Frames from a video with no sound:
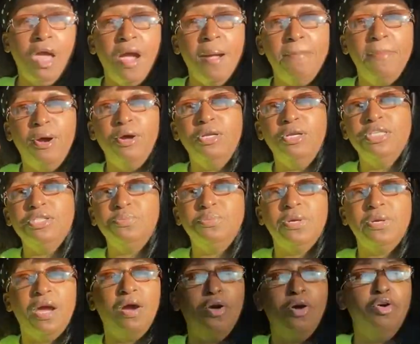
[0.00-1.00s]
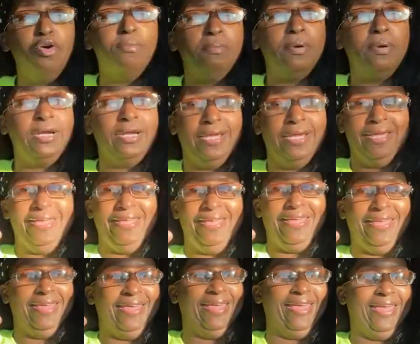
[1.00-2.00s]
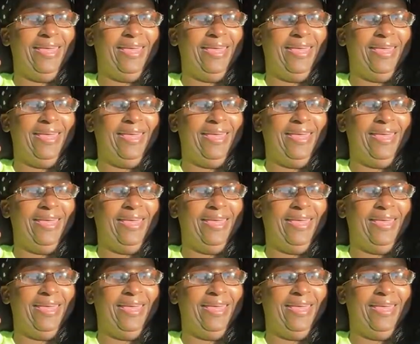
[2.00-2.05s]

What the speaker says: bought this with my own money.